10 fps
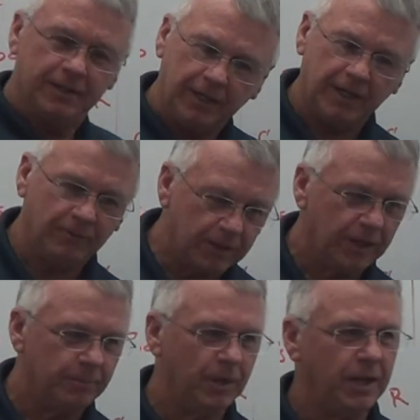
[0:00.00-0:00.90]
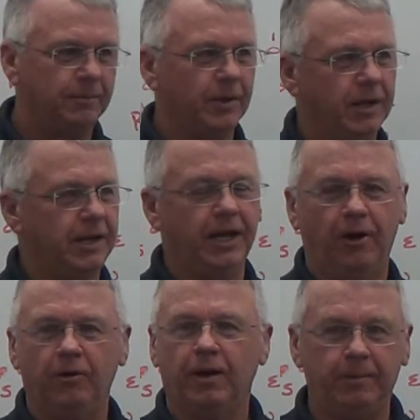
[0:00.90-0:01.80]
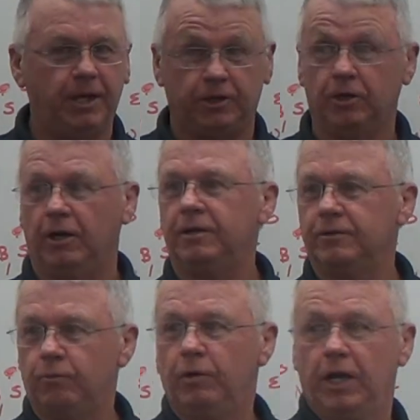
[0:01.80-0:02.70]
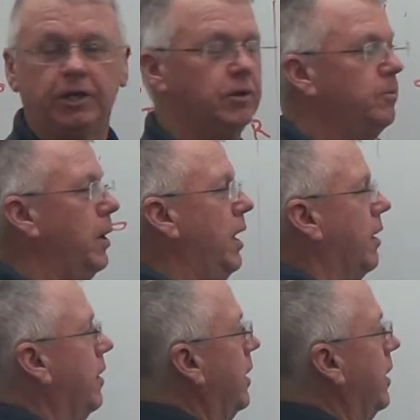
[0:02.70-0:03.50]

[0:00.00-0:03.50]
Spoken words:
Yeah, we got to play him. Right? You know, I mean, good, really good player.